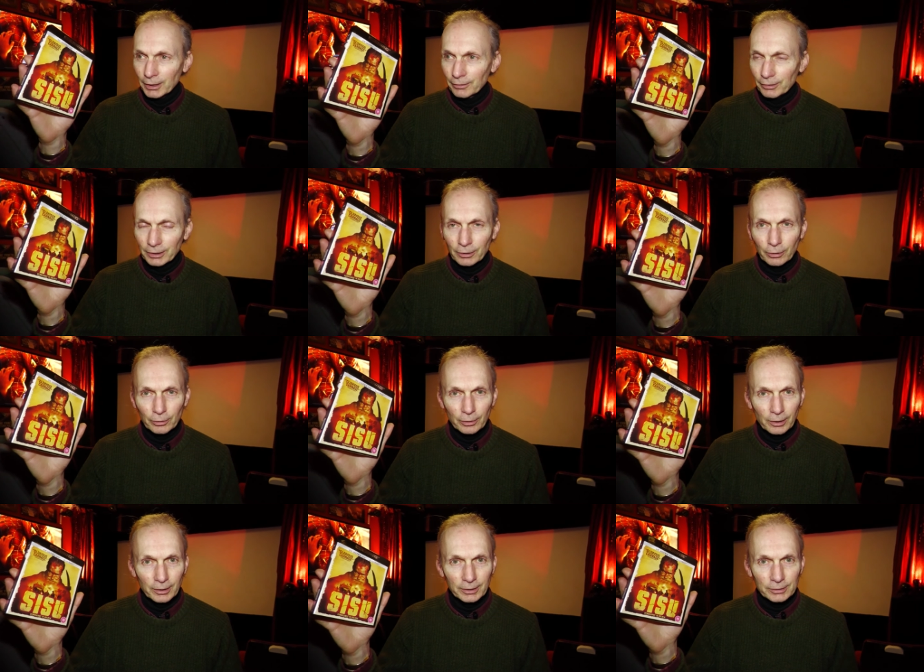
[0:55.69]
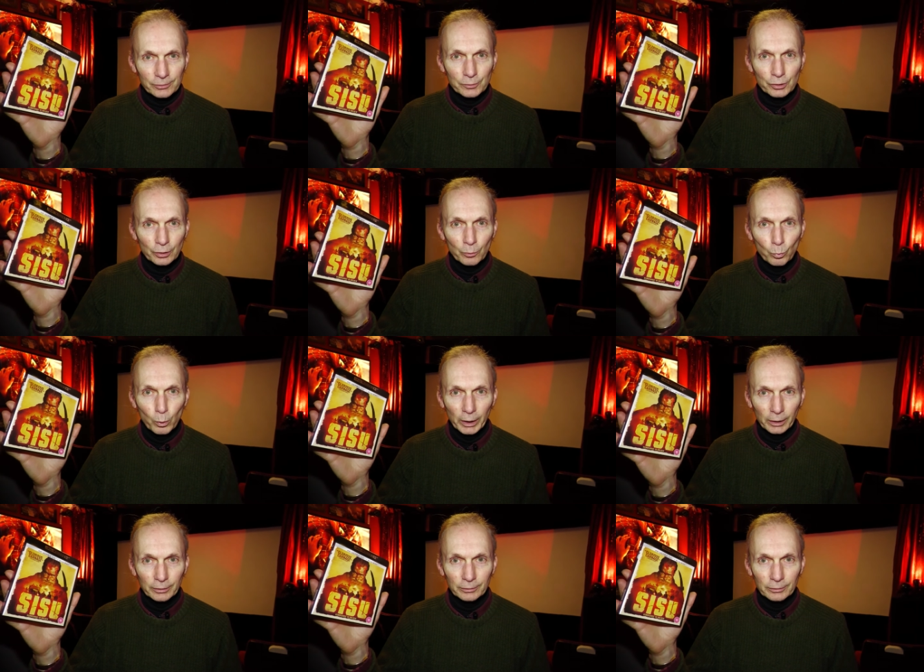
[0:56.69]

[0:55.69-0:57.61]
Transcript: Think along the lines of John Wick,